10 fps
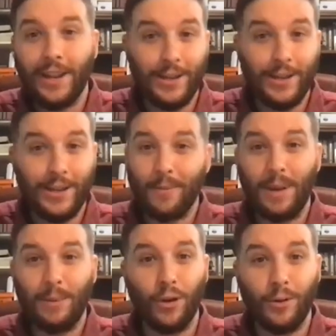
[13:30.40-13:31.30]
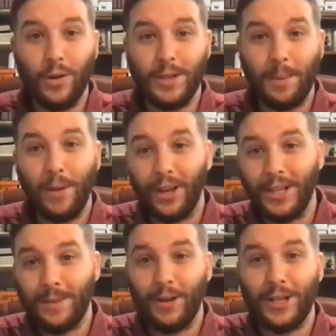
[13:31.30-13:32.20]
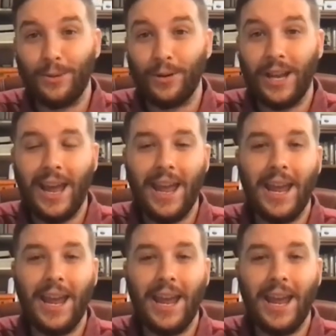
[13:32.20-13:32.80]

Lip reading: is one that people are using millions and millions per day.